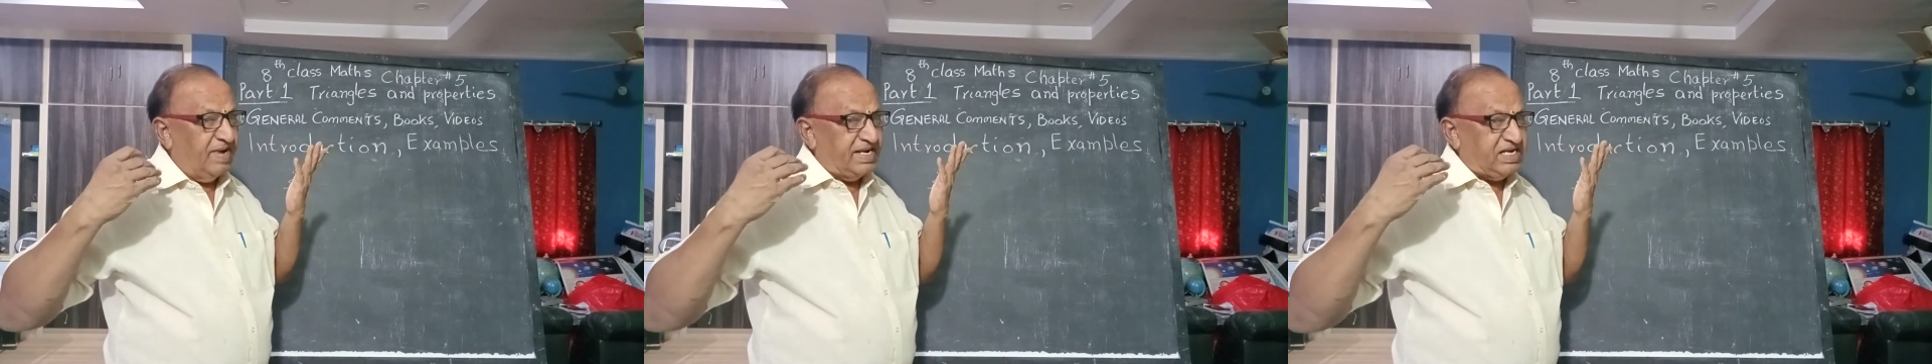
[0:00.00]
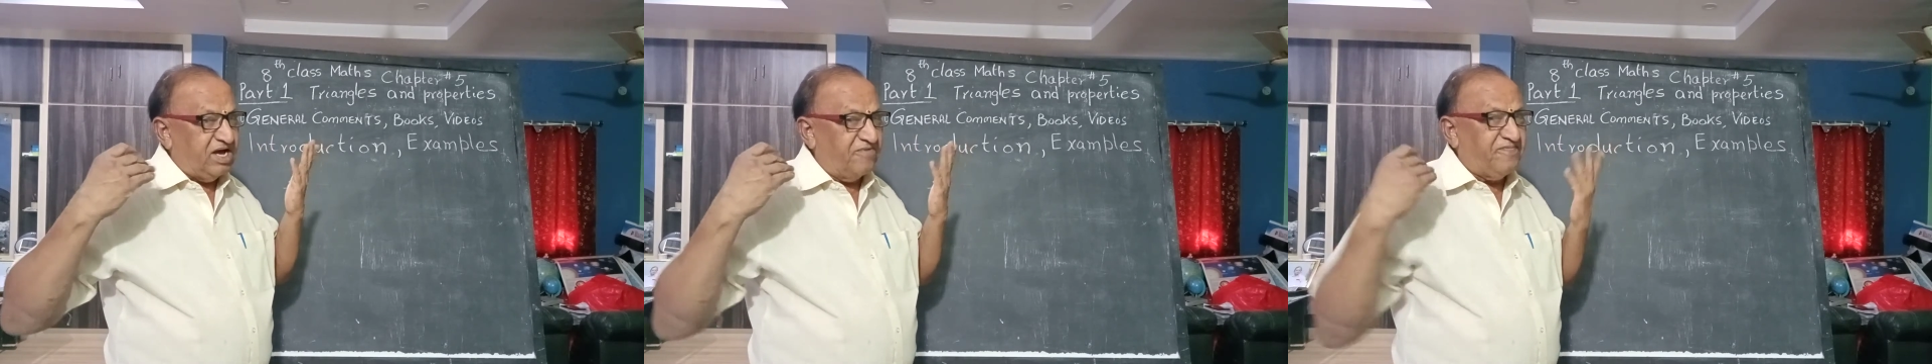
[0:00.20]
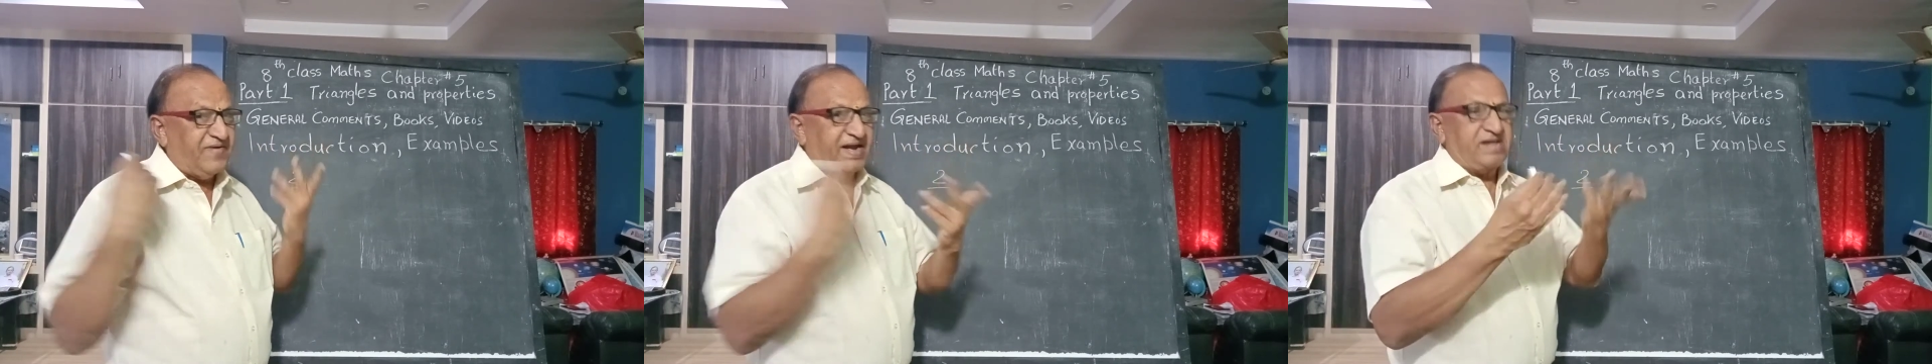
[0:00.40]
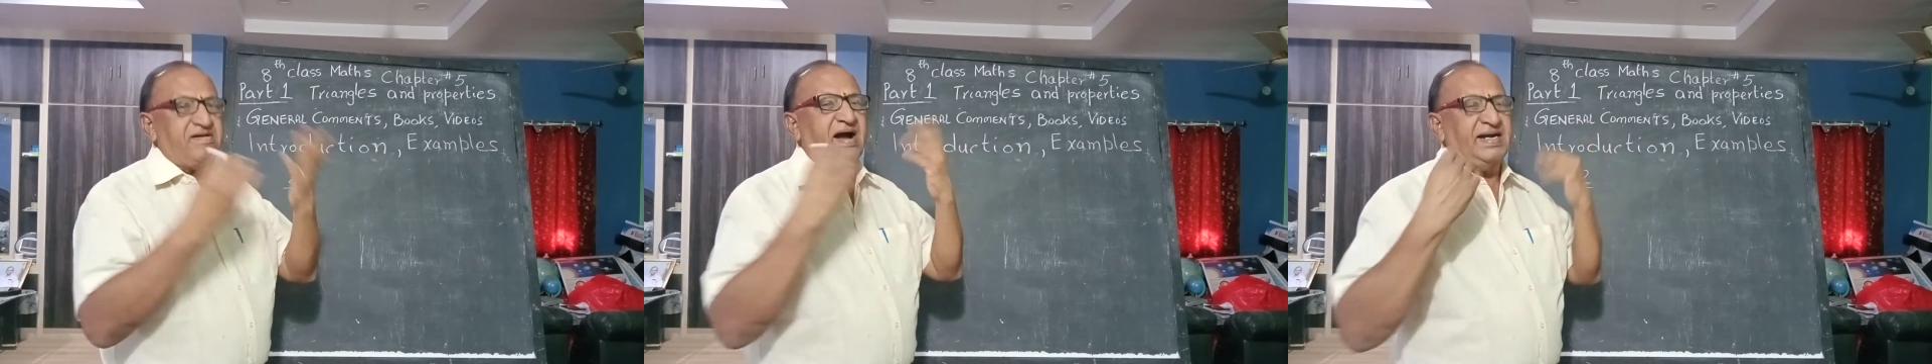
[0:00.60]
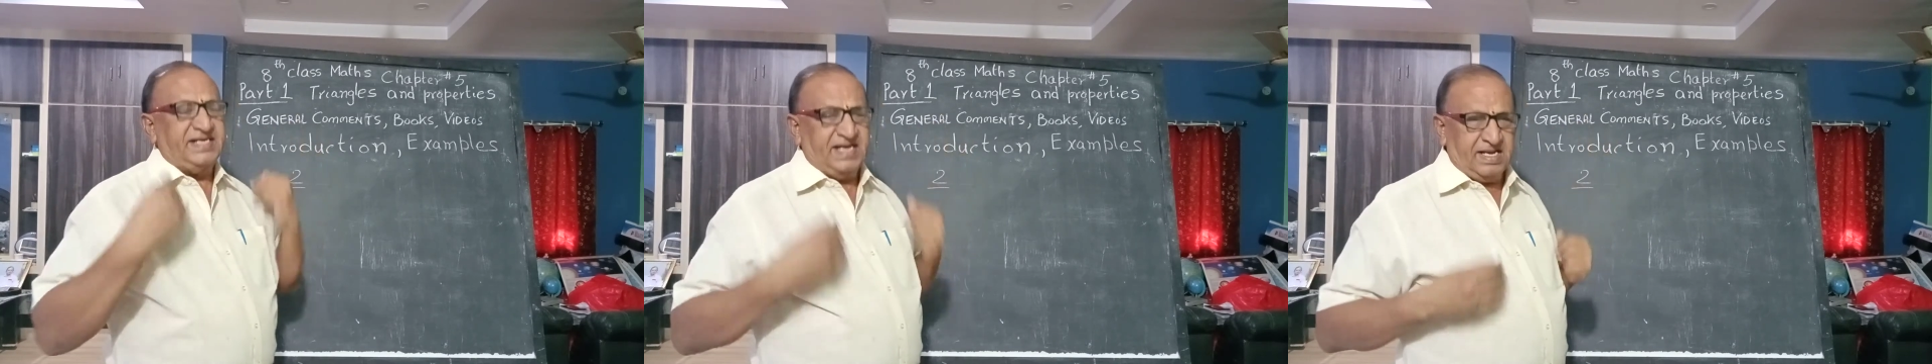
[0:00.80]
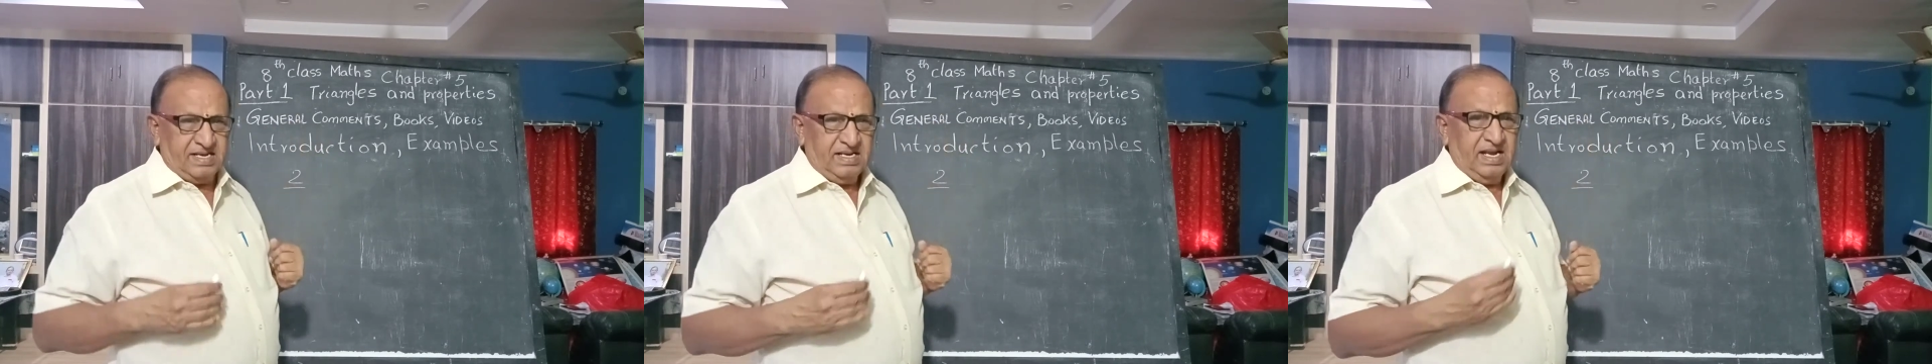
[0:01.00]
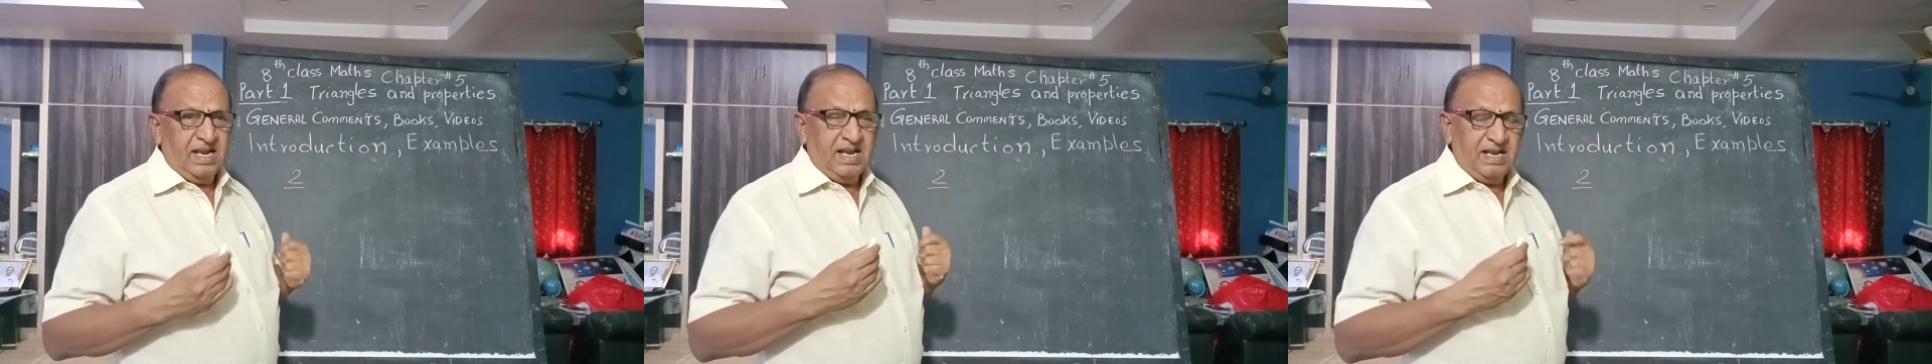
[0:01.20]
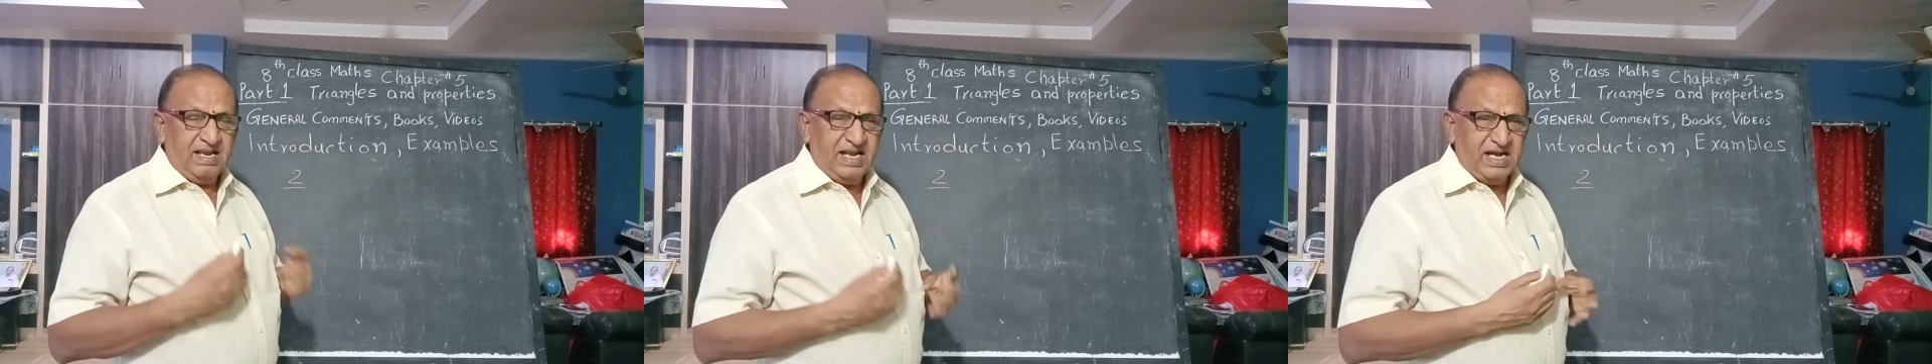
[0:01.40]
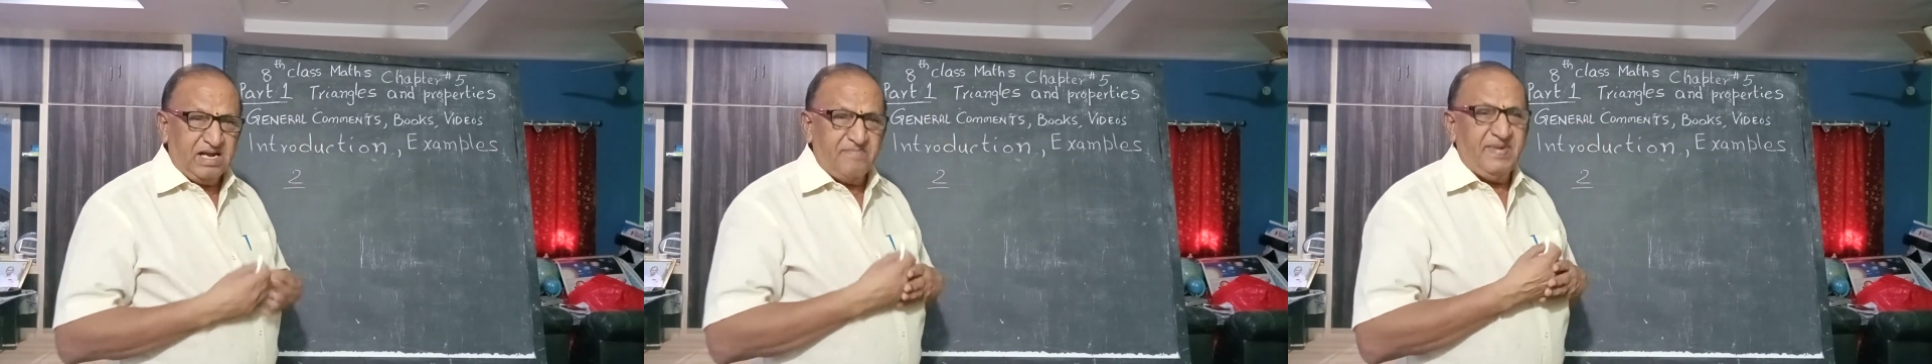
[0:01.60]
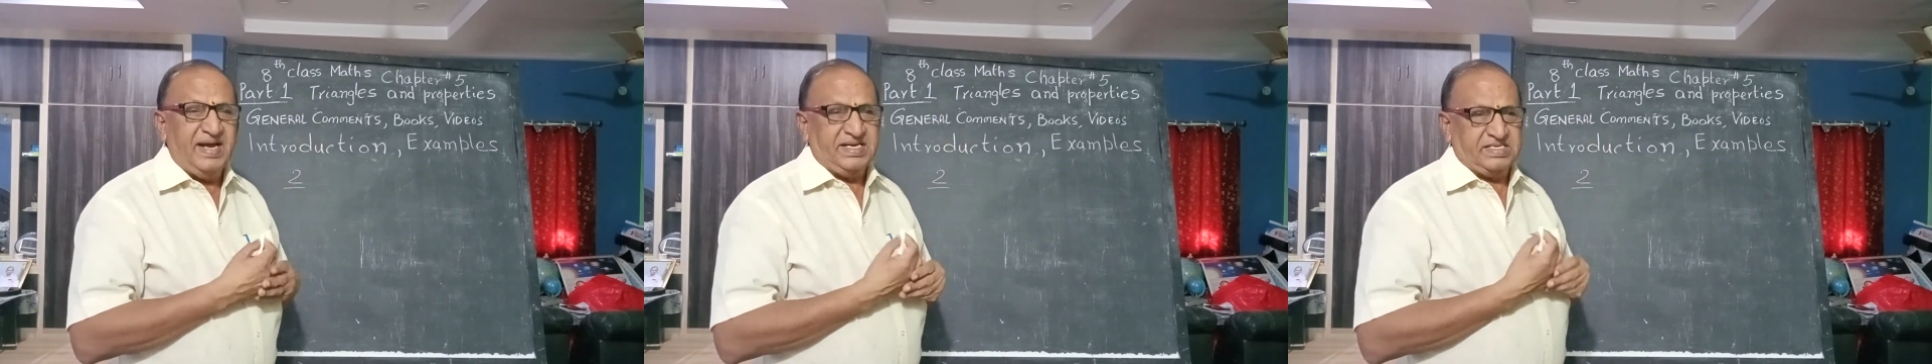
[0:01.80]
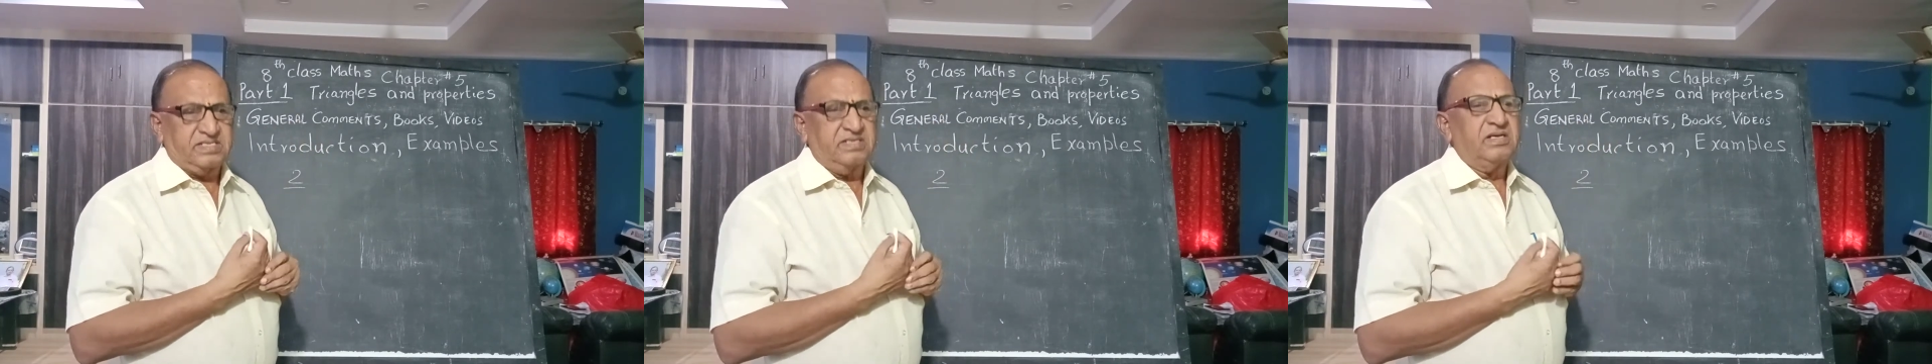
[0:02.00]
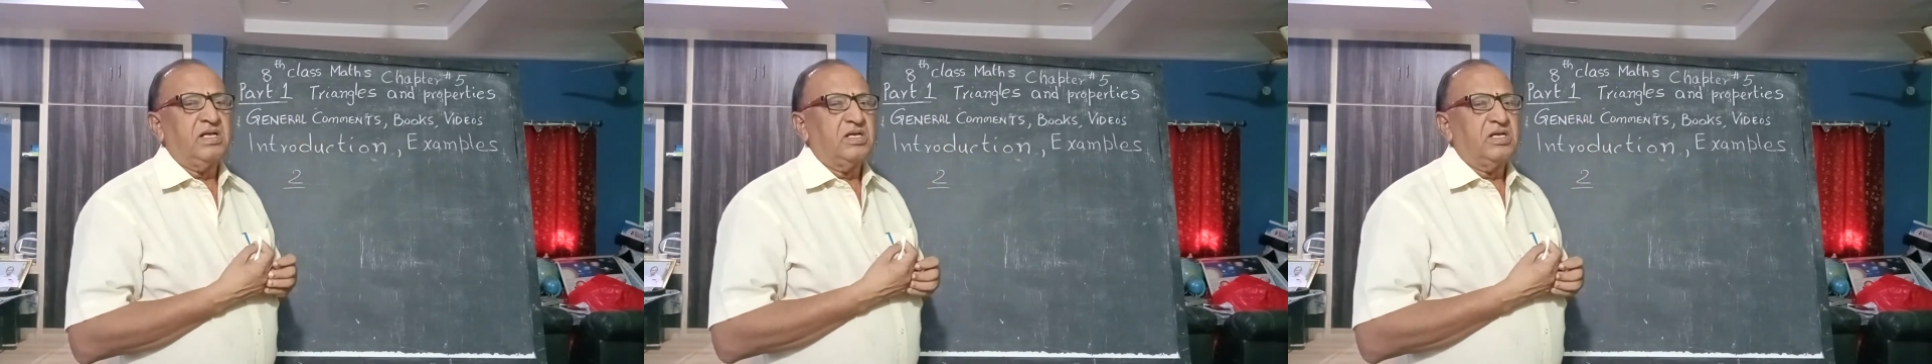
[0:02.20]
have forgotten a little bit.